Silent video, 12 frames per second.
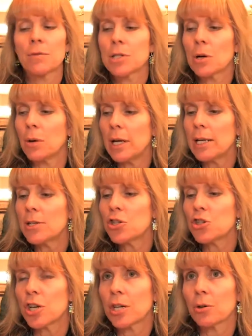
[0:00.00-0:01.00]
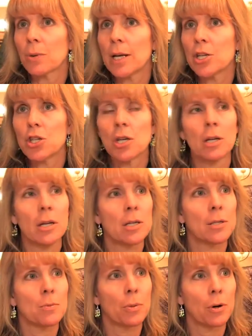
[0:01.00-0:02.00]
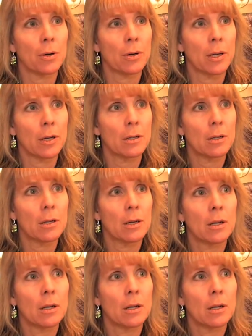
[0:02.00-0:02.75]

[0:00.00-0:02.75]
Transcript: So each generation is burdened